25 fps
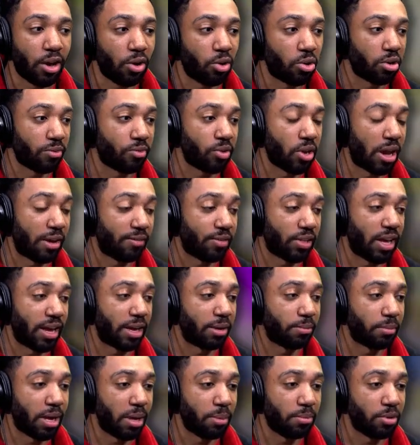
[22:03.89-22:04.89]
out, or if you have
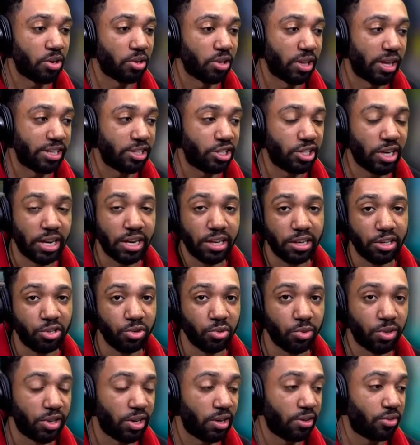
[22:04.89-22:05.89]
like maybe you're like JD,
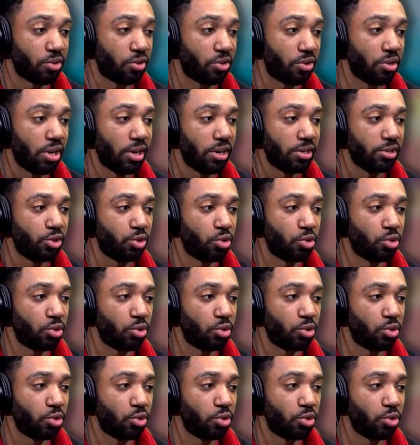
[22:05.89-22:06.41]
do another,